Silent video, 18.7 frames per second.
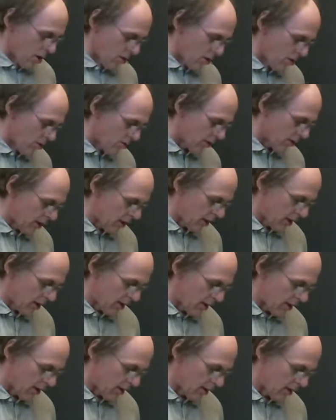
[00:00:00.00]

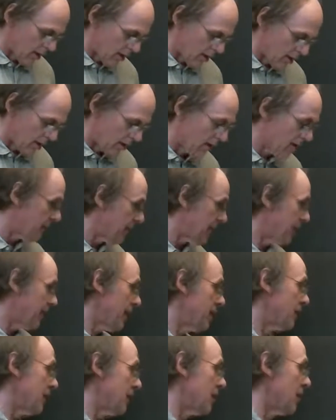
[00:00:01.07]
Okay, but
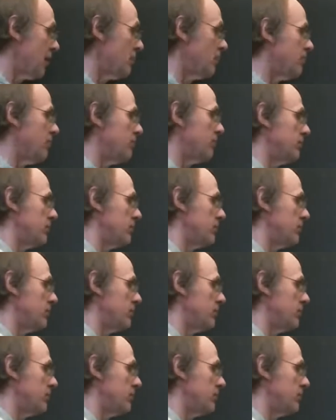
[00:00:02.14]
then then